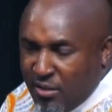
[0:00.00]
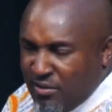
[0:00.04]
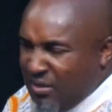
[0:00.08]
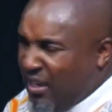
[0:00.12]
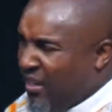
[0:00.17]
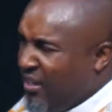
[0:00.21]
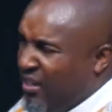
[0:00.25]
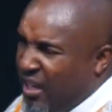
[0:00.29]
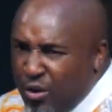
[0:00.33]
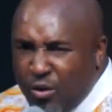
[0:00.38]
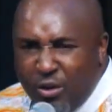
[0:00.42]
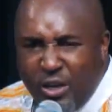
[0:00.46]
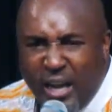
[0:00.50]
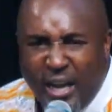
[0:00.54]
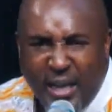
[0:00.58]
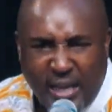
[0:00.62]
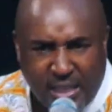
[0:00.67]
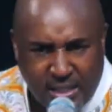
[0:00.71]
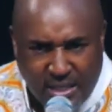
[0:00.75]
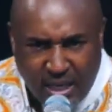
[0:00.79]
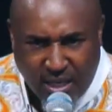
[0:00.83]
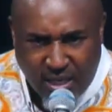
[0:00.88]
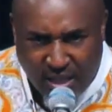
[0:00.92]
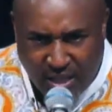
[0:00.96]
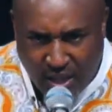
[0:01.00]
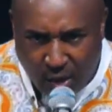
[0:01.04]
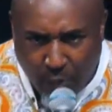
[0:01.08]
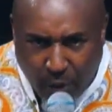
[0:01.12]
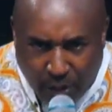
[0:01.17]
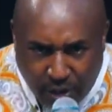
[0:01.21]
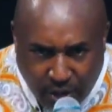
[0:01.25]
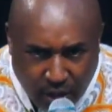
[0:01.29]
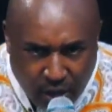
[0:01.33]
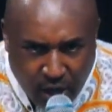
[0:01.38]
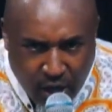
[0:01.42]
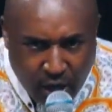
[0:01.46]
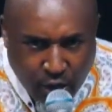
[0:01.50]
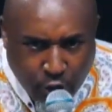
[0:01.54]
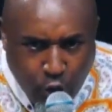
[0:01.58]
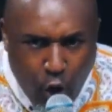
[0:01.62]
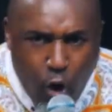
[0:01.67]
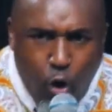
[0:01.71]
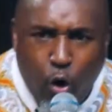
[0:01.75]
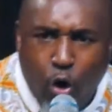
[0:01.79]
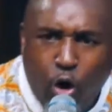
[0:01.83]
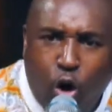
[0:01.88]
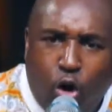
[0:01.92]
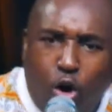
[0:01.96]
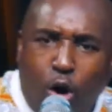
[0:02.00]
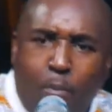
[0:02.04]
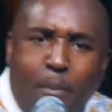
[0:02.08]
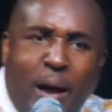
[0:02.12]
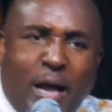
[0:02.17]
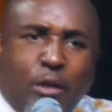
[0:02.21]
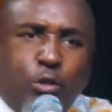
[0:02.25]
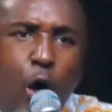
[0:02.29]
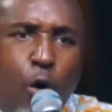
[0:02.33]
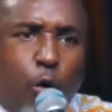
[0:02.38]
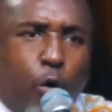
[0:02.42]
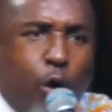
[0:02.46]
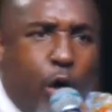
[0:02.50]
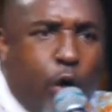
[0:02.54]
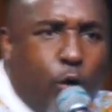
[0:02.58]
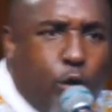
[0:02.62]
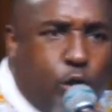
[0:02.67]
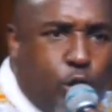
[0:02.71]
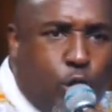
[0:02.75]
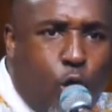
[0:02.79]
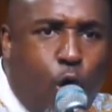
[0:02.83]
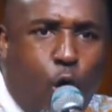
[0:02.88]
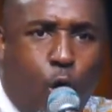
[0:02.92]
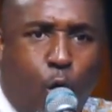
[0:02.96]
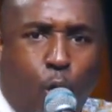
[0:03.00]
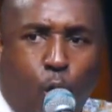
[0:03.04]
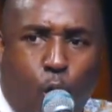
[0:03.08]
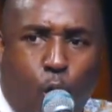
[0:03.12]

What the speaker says: You're not understanding the equation. Don't go no back to Uroi. No,